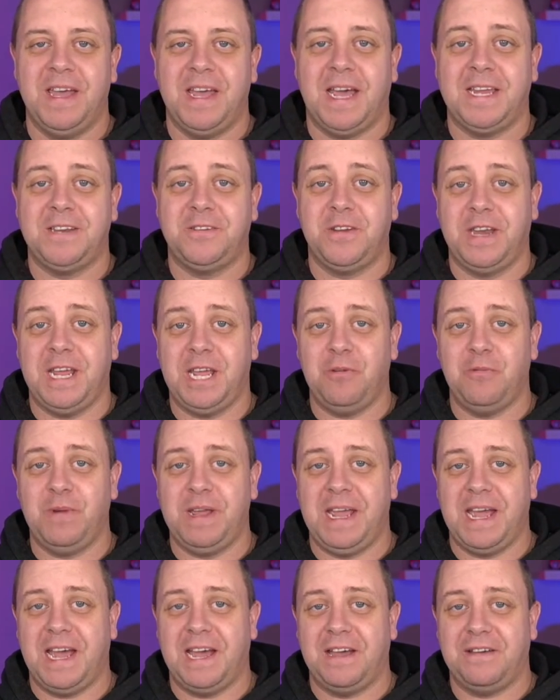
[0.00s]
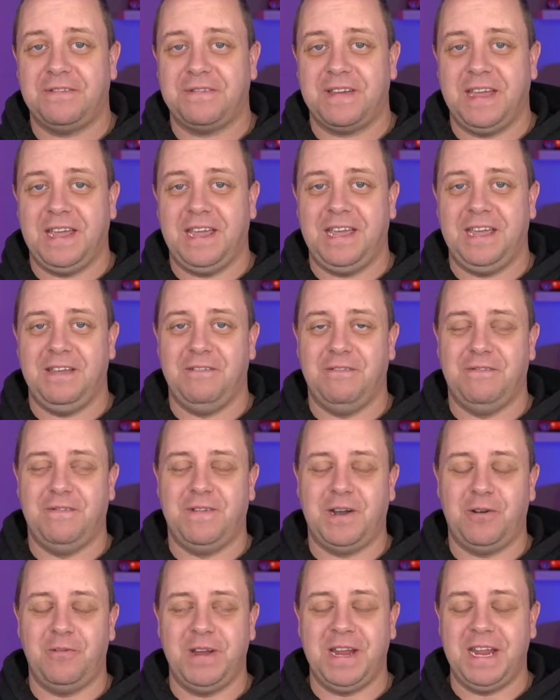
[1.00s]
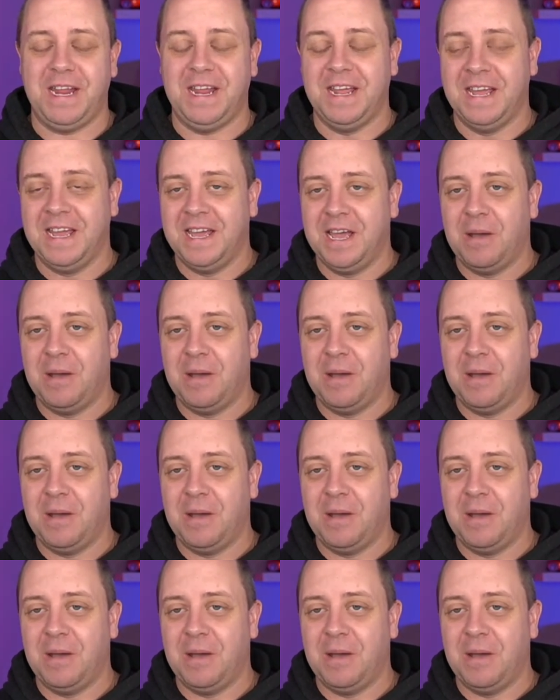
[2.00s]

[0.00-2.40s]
and today we have a very